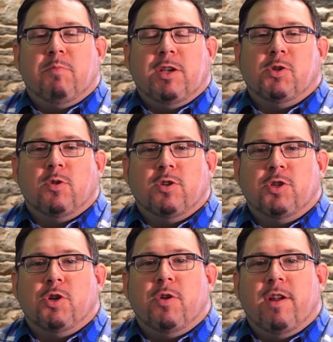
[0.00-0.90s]
Be sure to
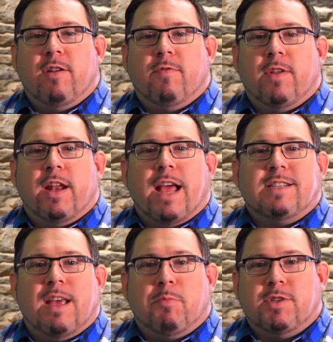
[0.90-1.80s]
tune in for the
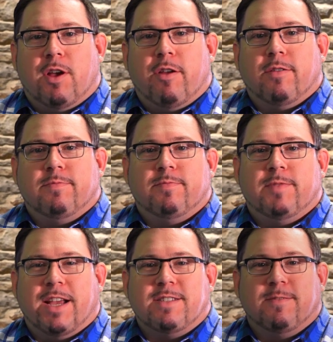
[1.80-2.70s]
next episode.
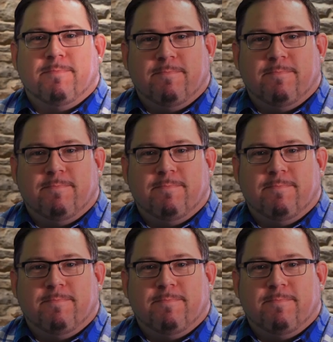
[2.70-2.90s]
Thanks.